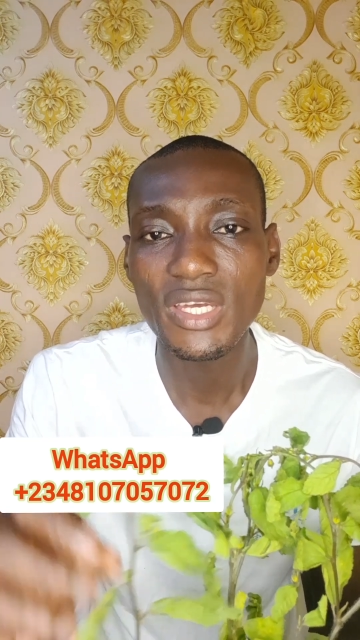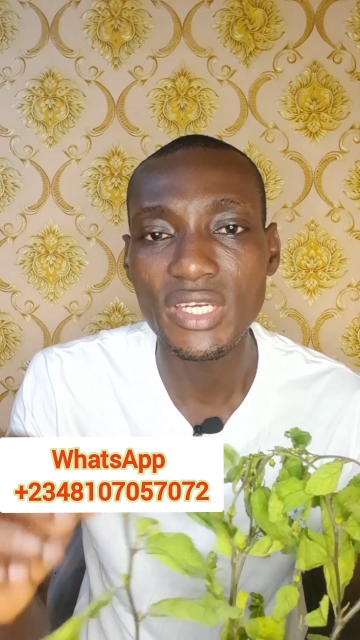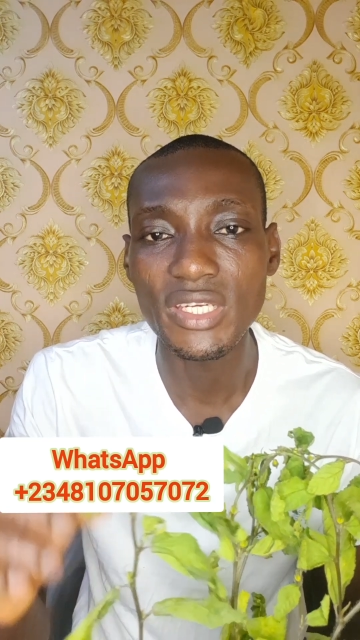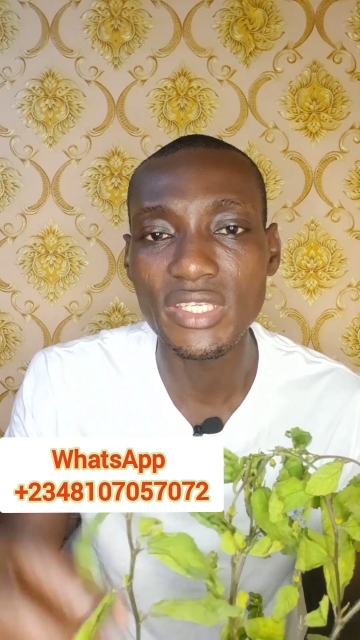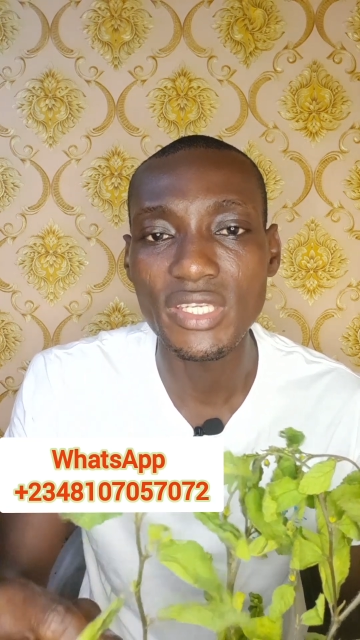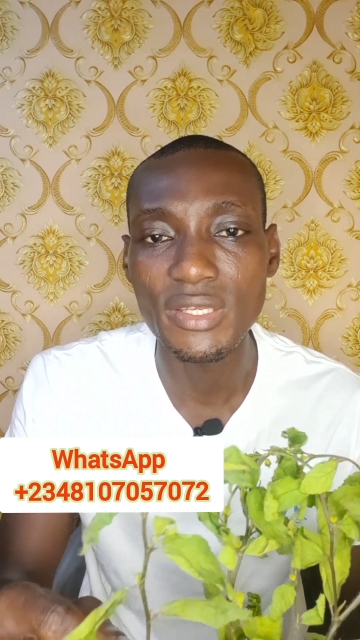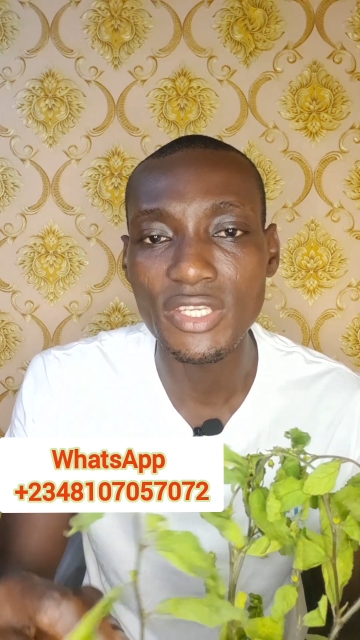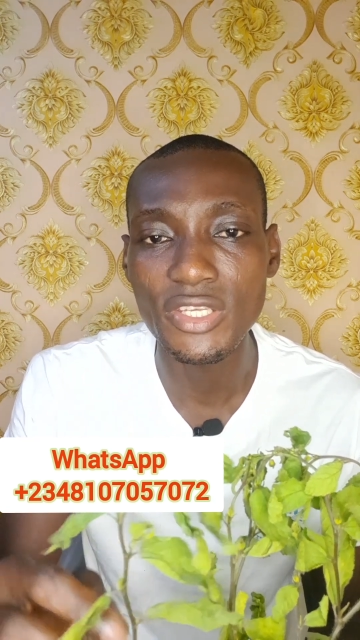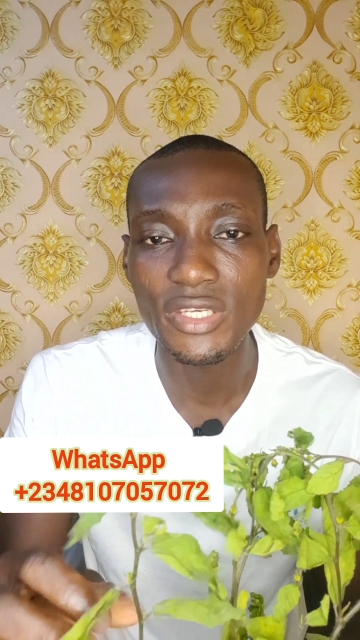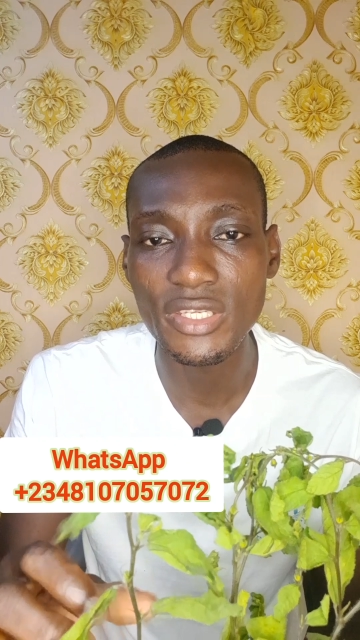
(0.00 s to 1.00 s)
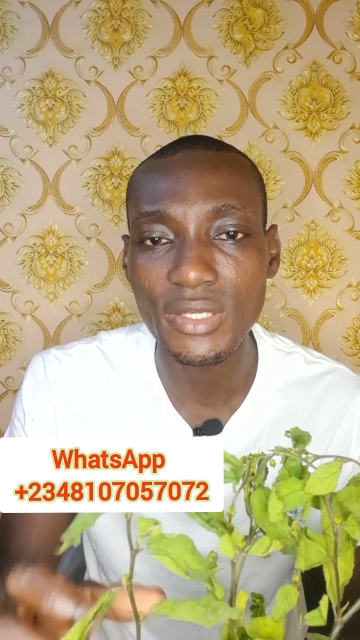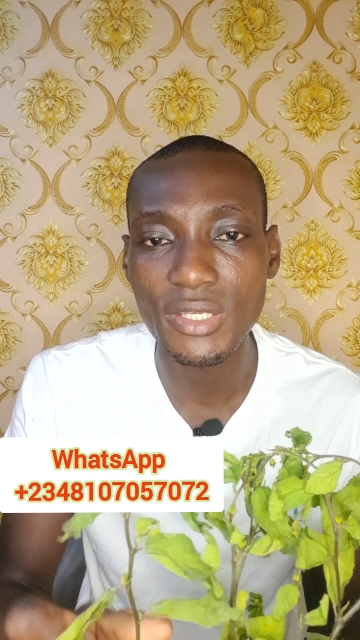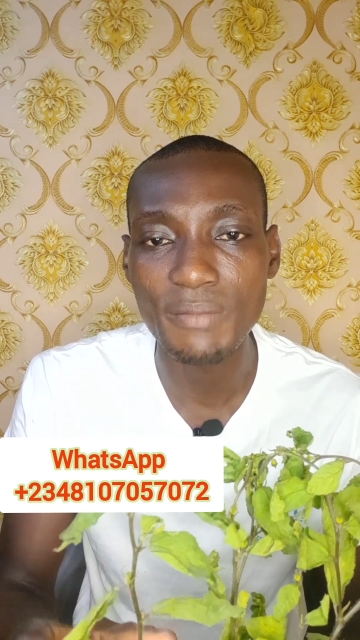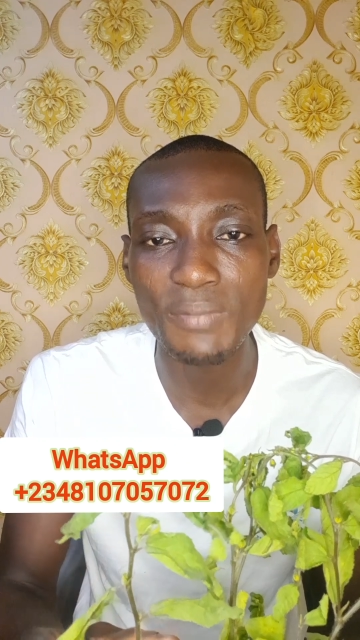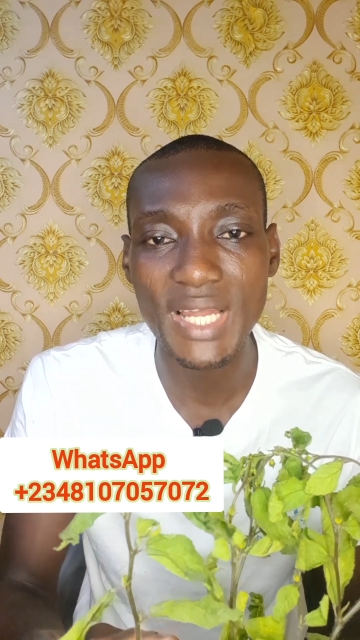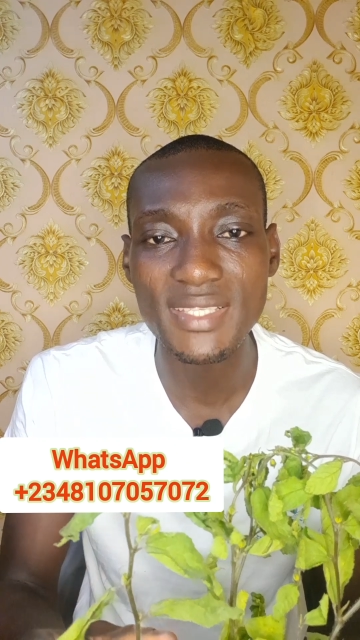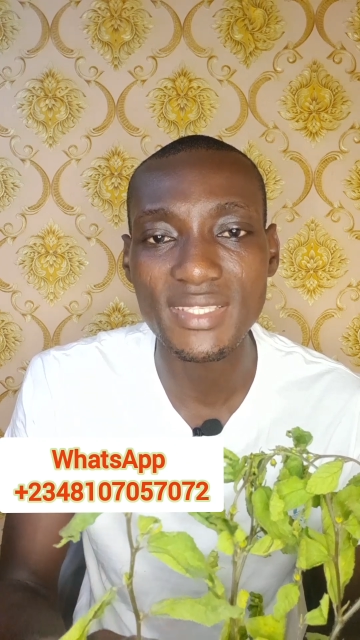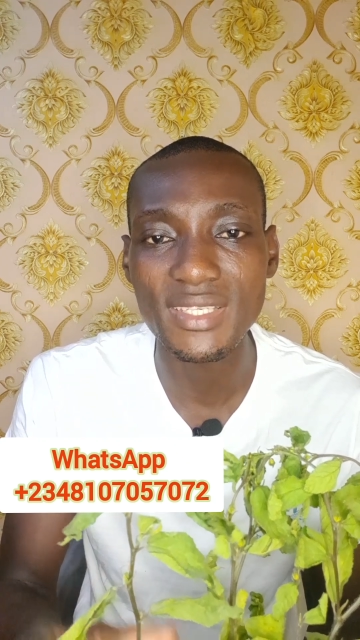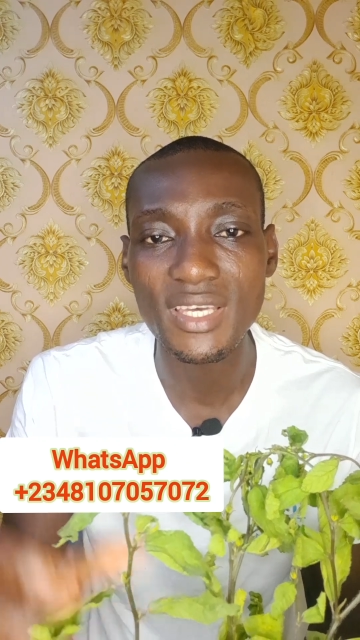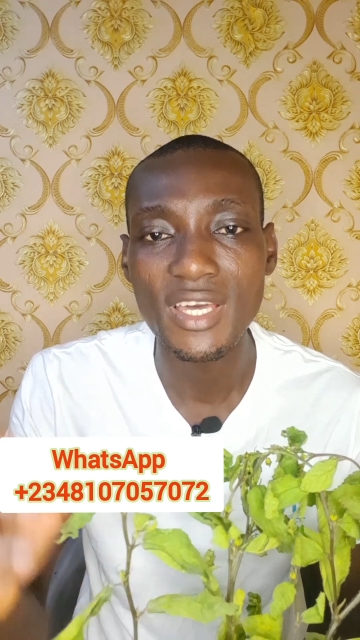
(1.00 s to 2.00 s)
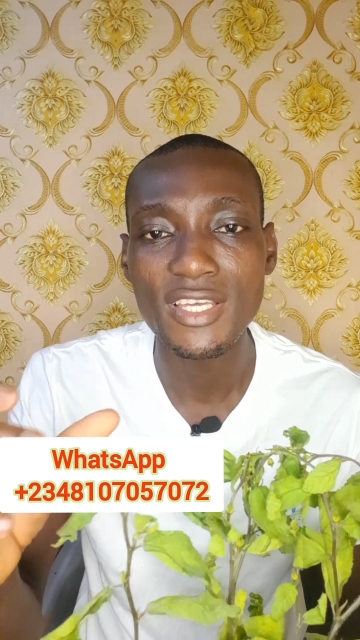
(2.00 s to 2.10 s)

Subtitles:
in a plastic,